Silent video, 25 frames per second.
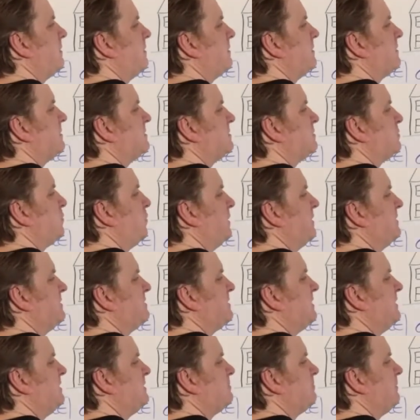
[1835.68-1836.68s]

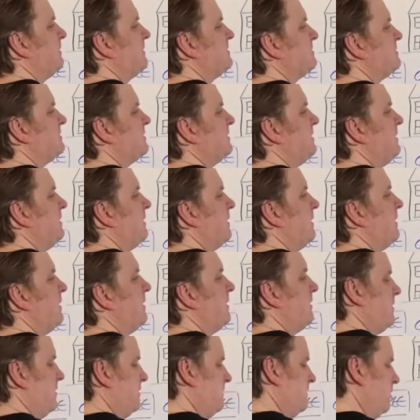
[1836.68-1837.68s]
2020
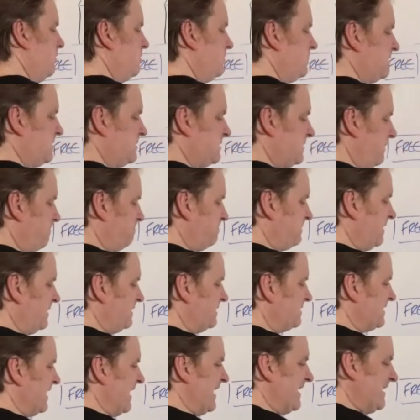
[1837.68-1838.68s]
and go to septic
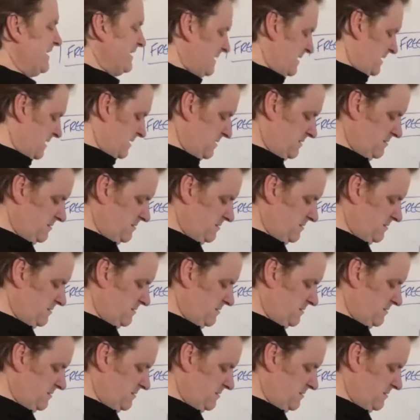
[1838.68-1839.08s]
tank.